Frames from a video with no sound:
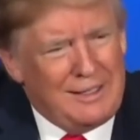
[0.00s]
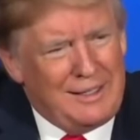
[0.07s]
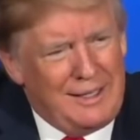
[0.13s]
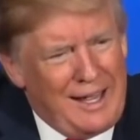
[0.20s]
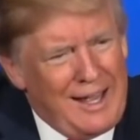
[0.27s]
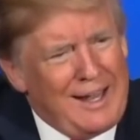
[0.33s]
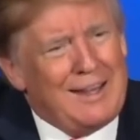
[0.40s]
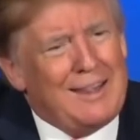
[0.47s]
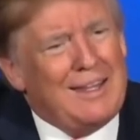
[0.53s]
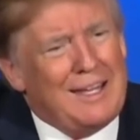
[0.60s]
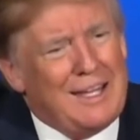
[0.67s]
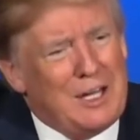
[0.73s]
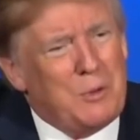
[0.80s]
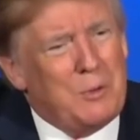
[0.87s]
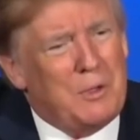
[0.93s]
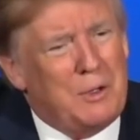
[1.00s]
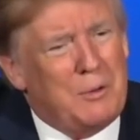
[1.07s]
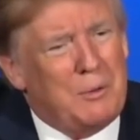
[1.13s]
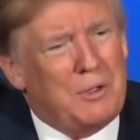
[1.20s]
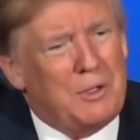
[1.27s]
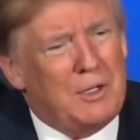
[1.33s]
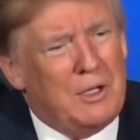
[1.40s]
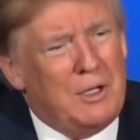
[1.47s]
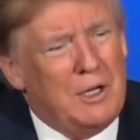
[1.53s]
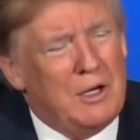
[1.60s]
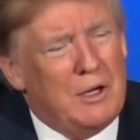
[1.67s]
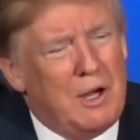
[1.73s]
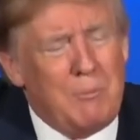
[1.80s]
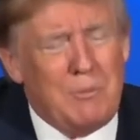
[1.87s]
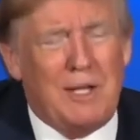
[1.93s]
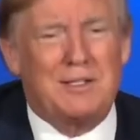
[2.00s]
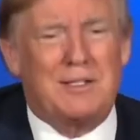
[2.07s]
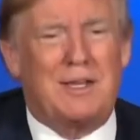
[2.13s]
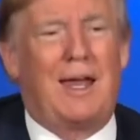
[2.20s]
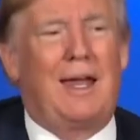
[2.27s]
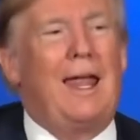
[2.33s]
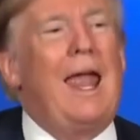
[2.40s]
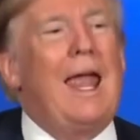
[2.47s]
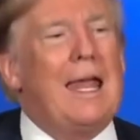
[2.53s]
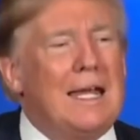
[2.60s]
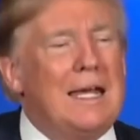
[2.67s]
how did they get away with it? You know, I'm not saying, hey,